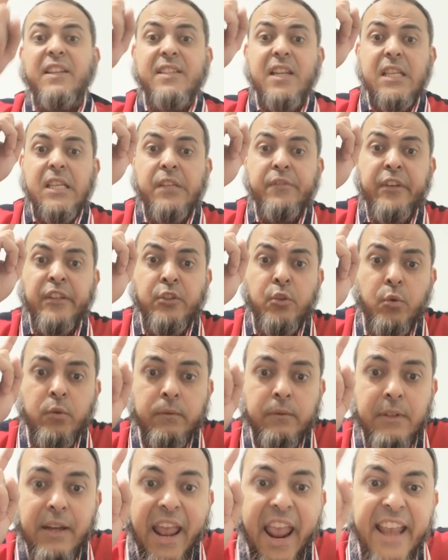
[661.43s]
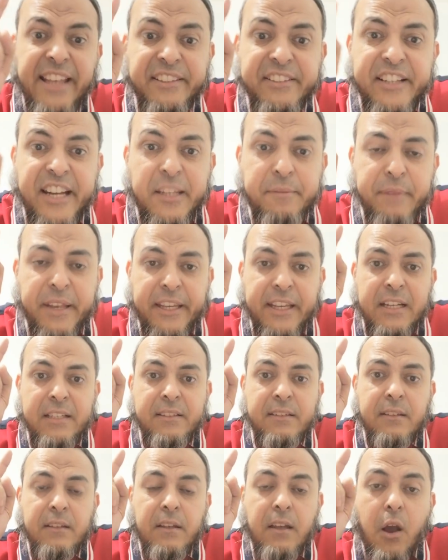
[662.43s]
under this video eight great
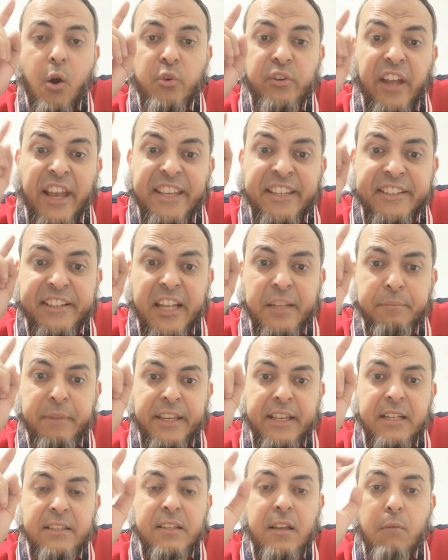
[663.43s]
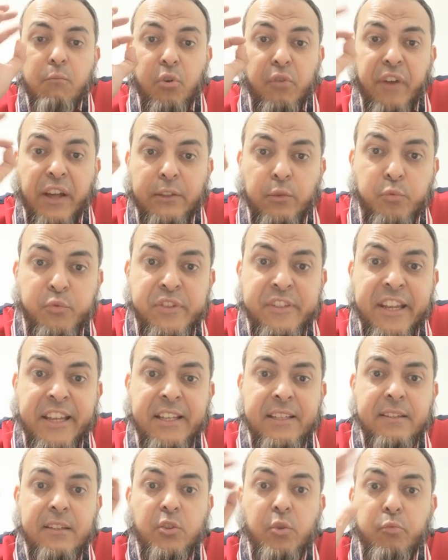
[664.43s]
miracles or nine great miracles provided with
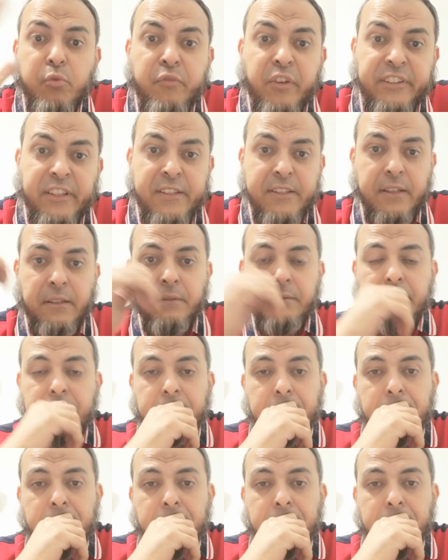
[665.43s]
links to prove what I say.